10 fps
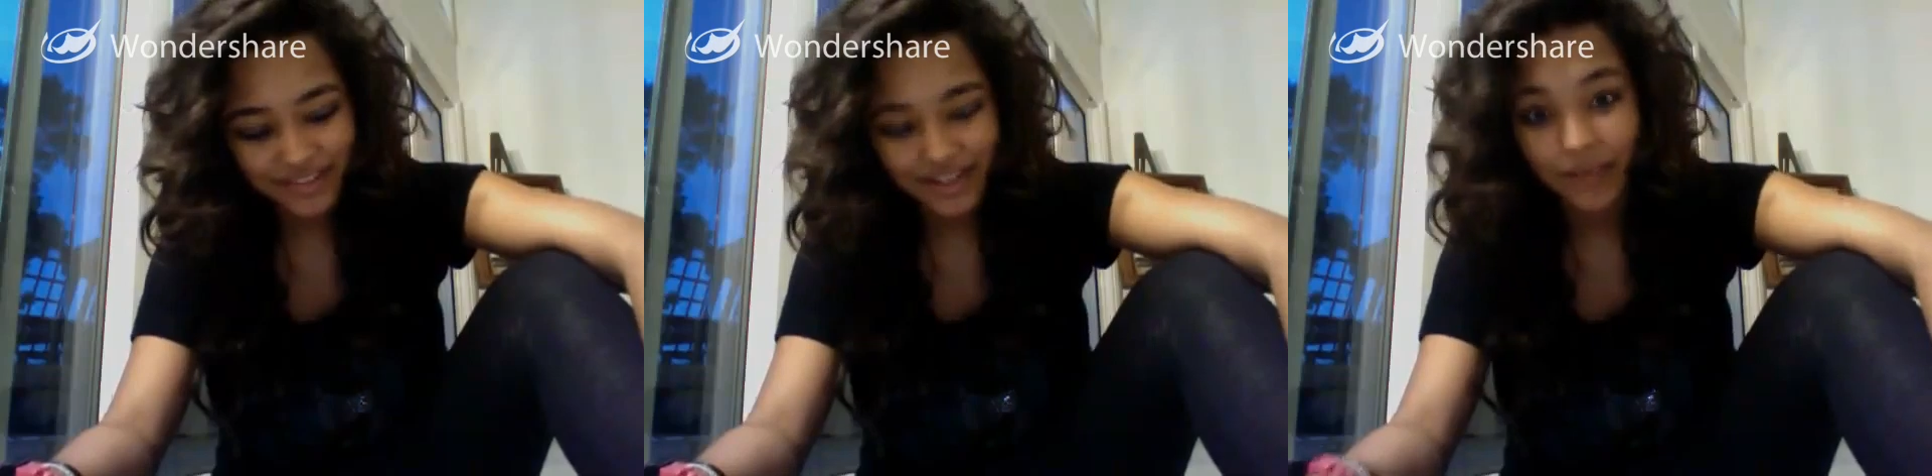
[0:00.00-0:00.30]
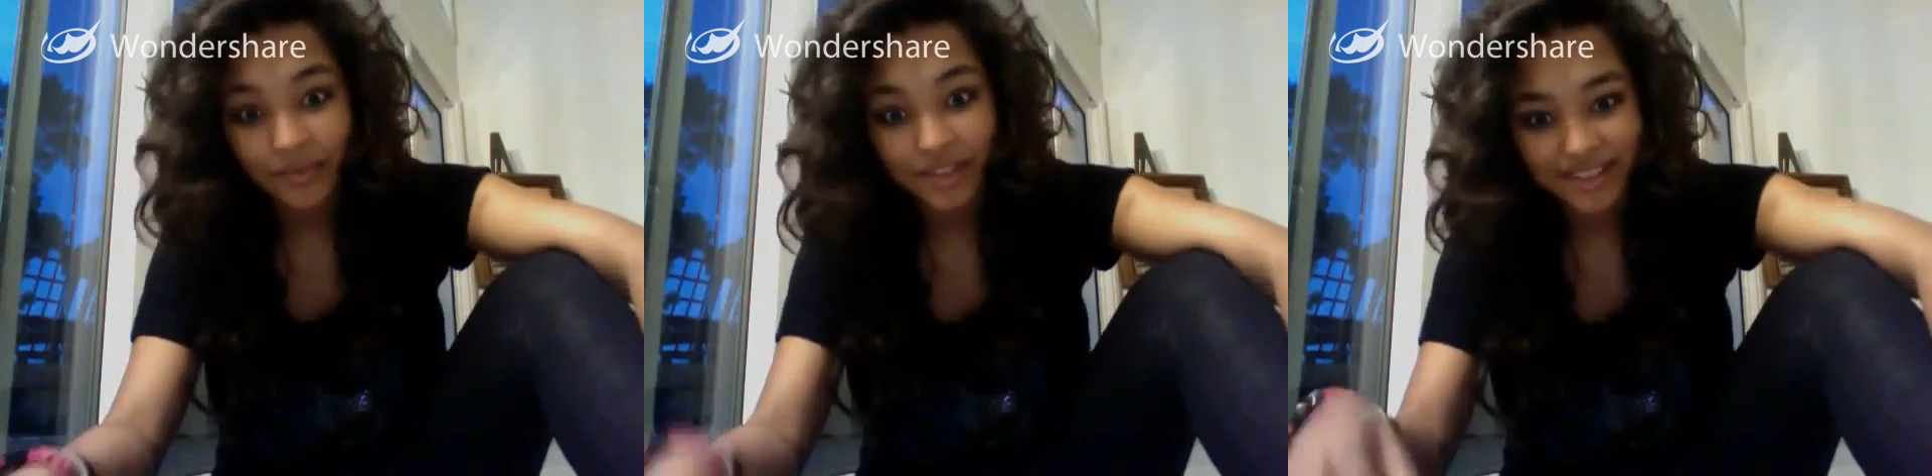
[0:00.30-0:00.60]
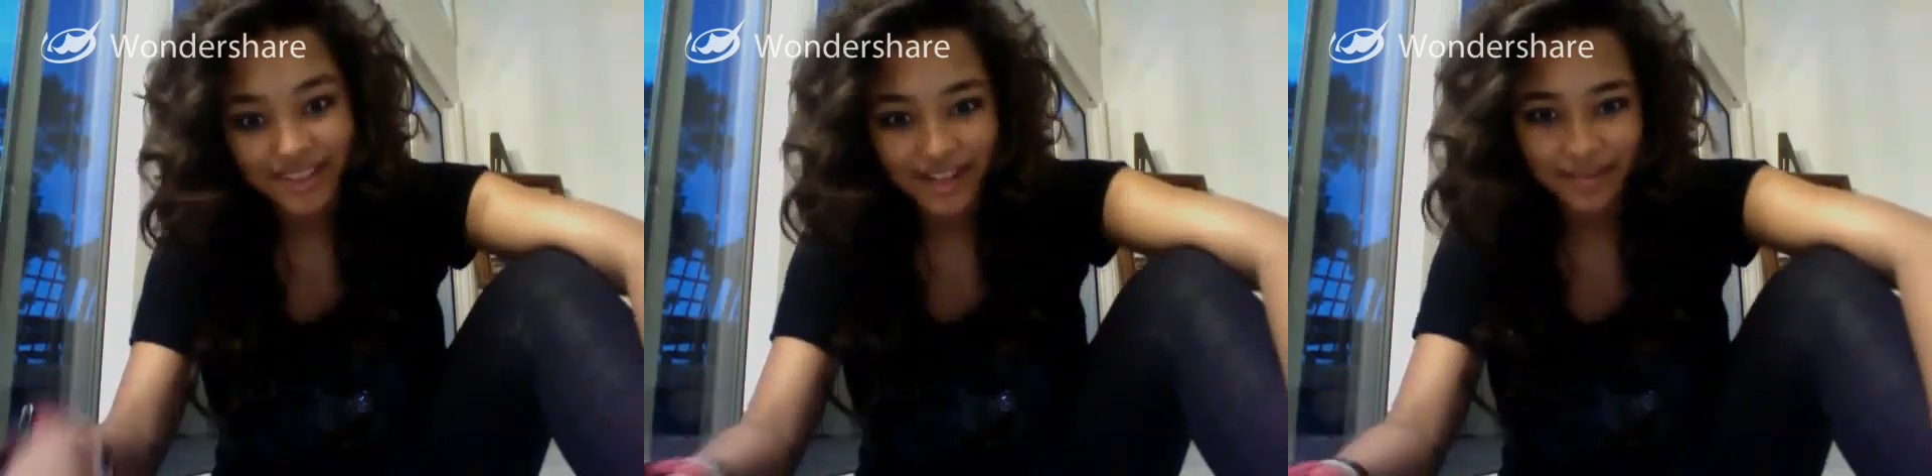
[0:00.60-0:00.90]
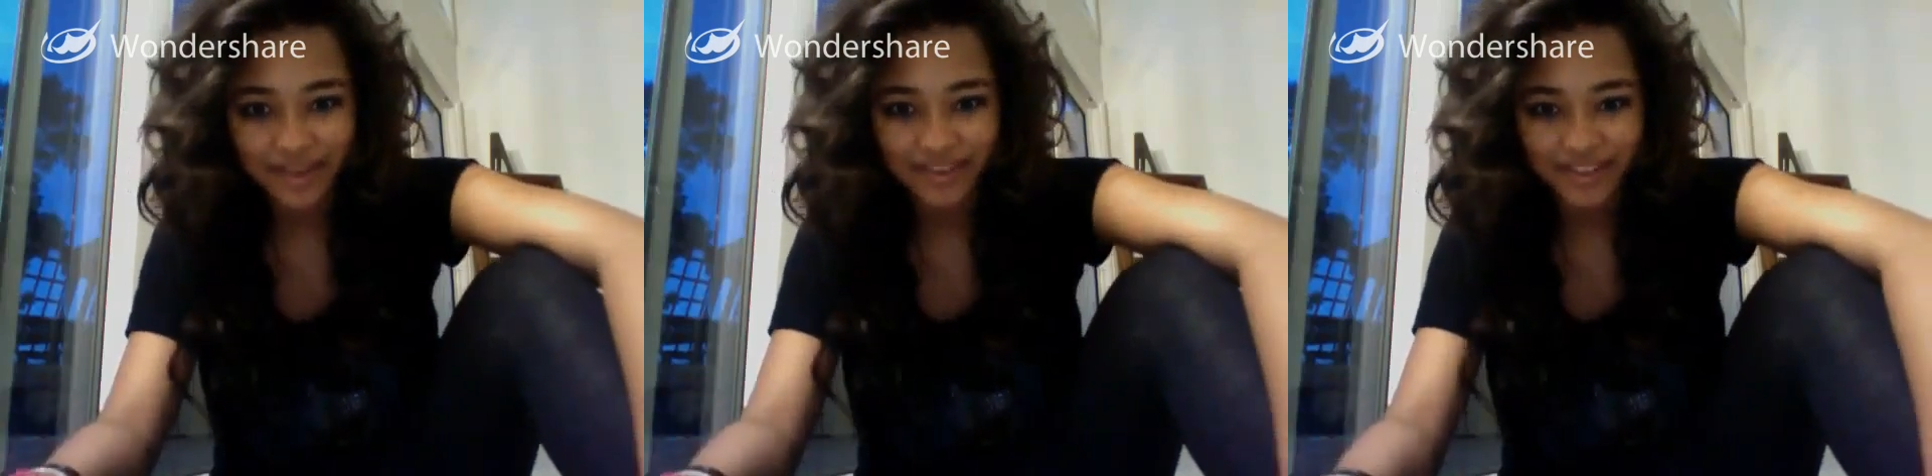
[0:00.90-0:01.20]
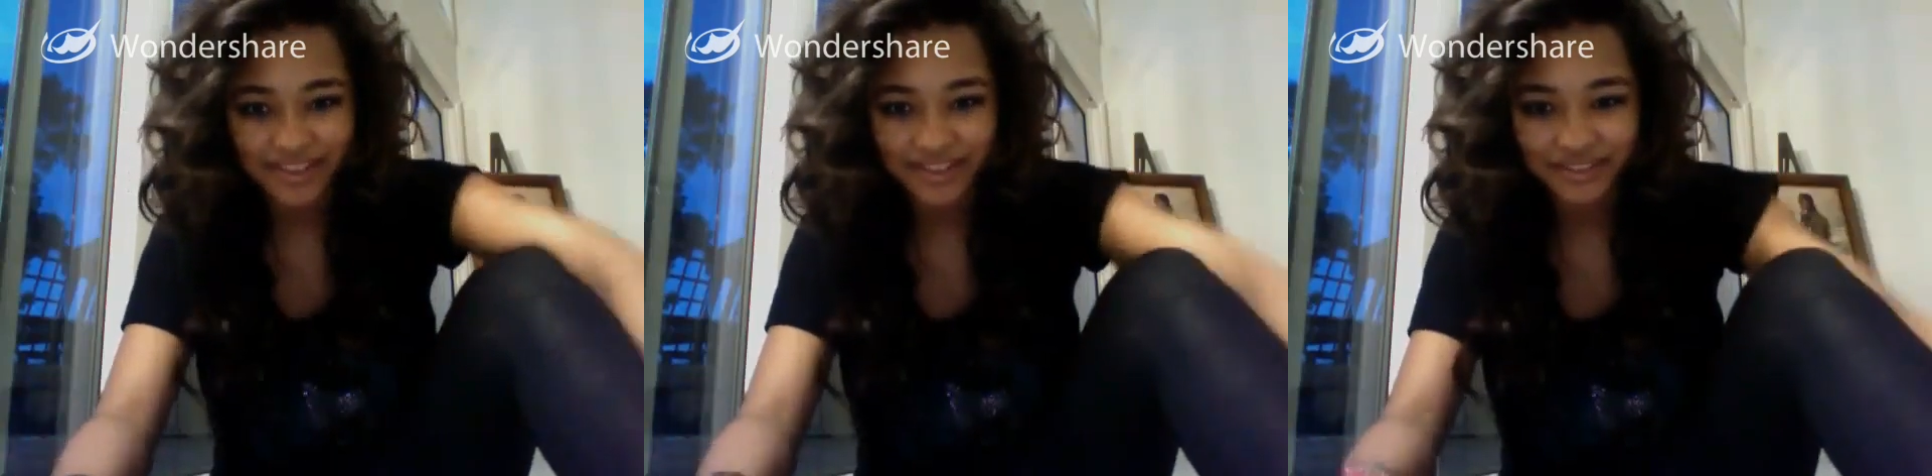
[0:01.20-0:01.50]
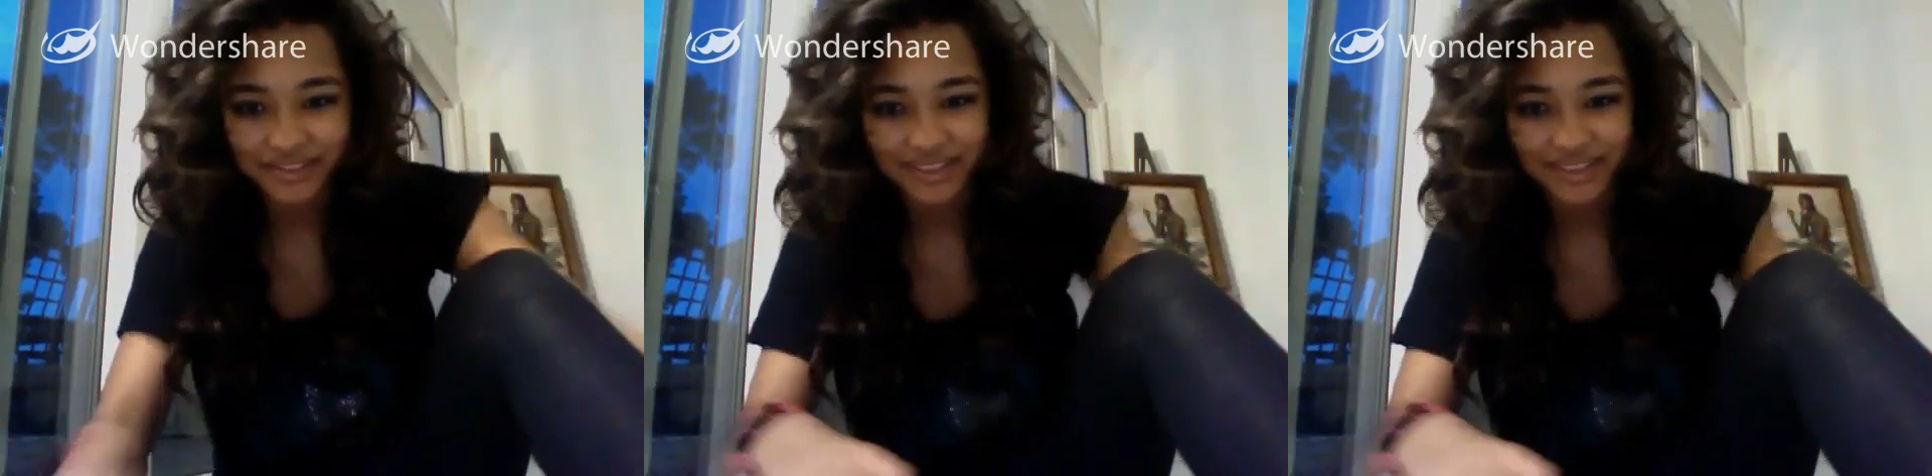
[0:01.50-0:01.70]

and I'm really excited about that too.